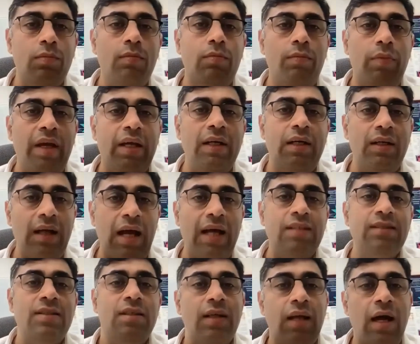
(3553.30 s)
make it
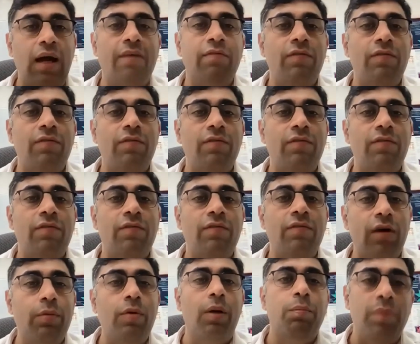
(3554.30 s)
as in have
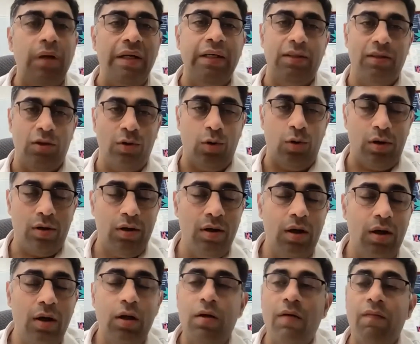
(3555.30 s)
a complete cure,
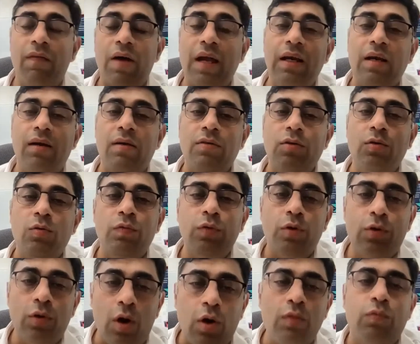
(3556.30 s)
while you would
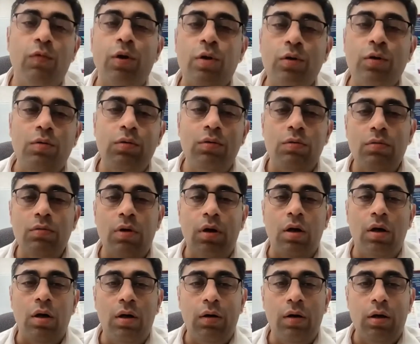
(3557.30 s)
not want
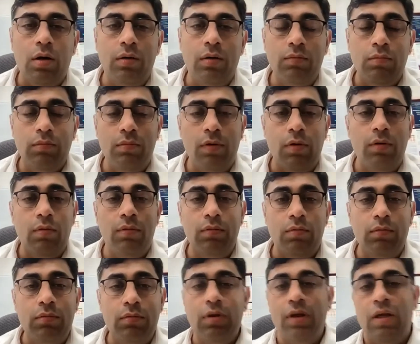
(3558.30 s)
to
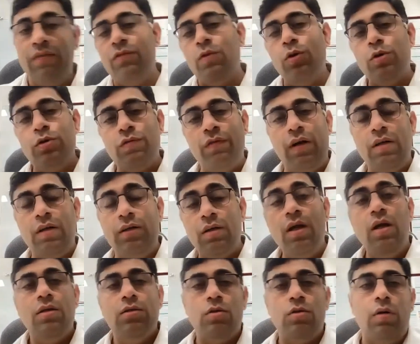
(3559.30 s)
give those funds.
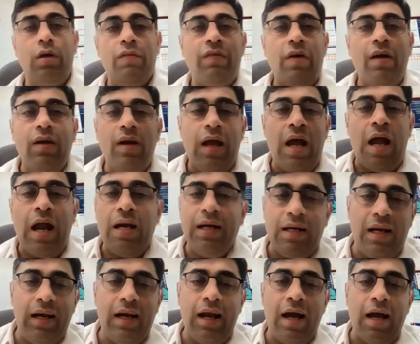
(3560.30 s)
So if I
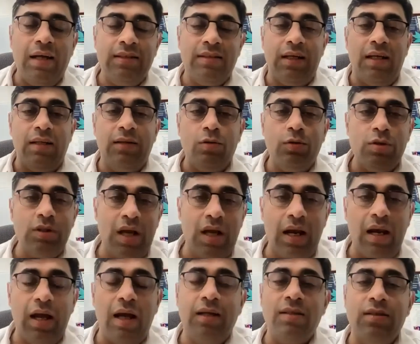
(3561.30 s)
had 10 lakhs and those
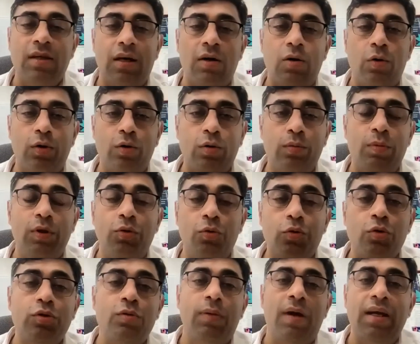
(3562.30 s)
10 lakhs are going to be
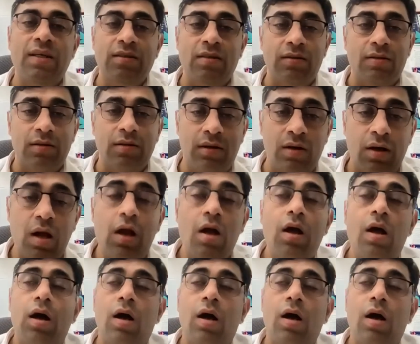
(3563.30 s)
used by a certain